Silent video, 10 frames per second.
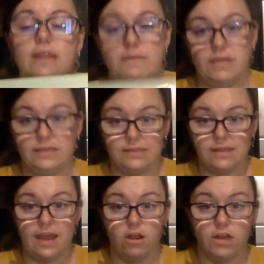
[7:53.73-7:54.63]
That means that
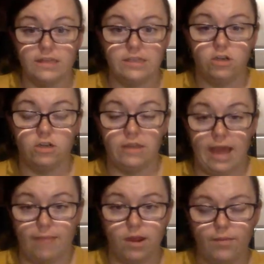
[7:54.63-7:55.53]
they are considered a
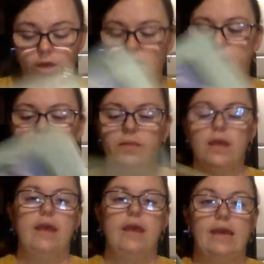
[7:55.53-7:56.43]
library book,
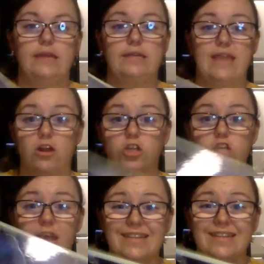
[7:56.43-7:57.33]
and they are
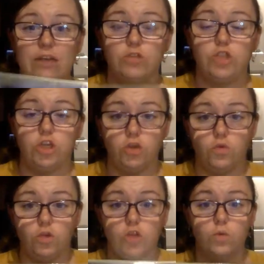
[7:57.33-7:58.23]
checked out to you.
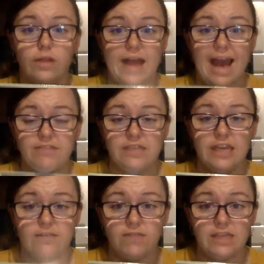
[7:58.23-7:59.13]
You will have to
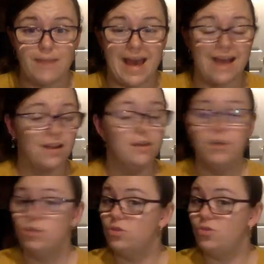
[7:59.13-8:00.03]
give these back.
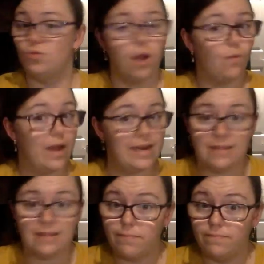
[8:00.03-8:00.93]
Do not write in
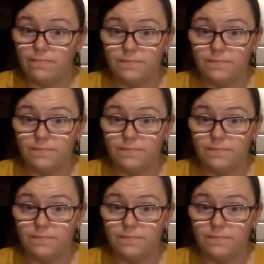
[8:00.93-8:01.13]
them.